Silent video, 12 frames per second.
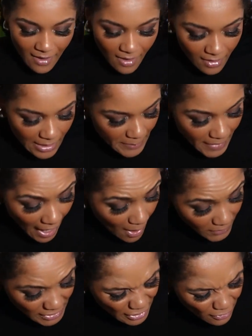Um, I
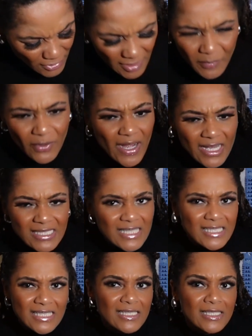was so surprised to
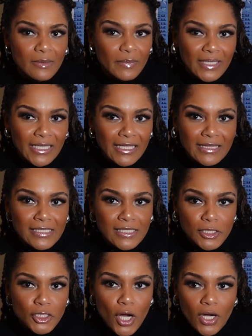see something like this
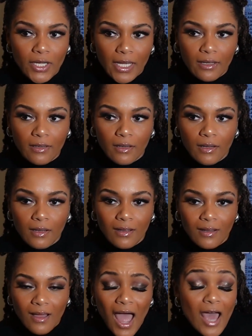at Target.
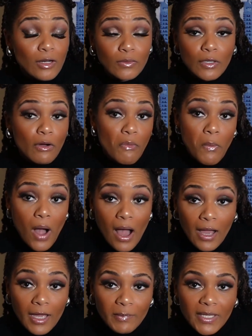I don't know
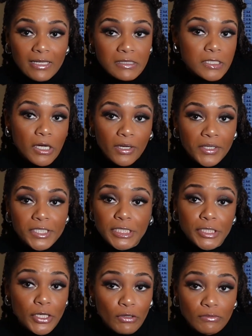why because Target's
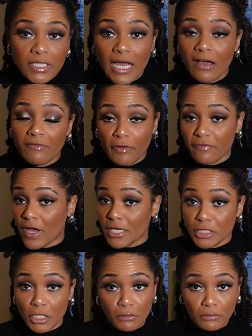known to have the
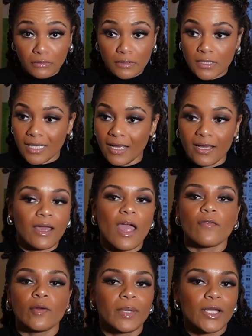fashions. Like
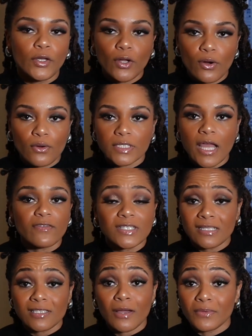everybody knows ever
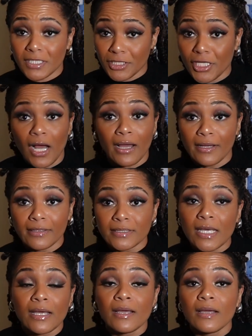since I was a child.
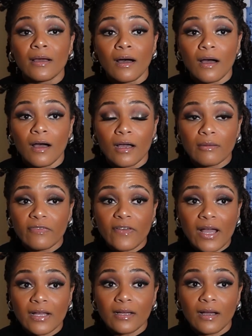Uh,
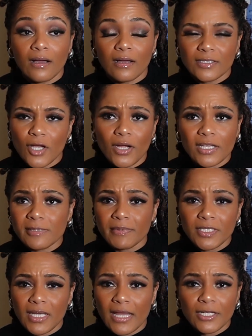that, uh, Target's
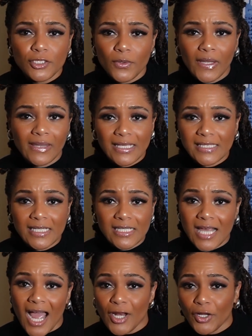been kind of doing these
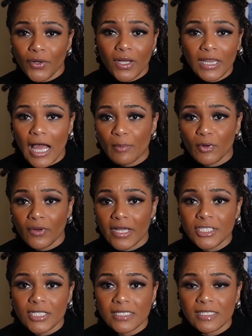designer
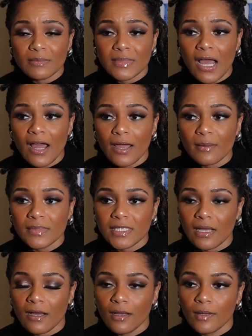collaborations sometimes
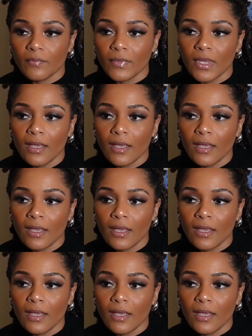um,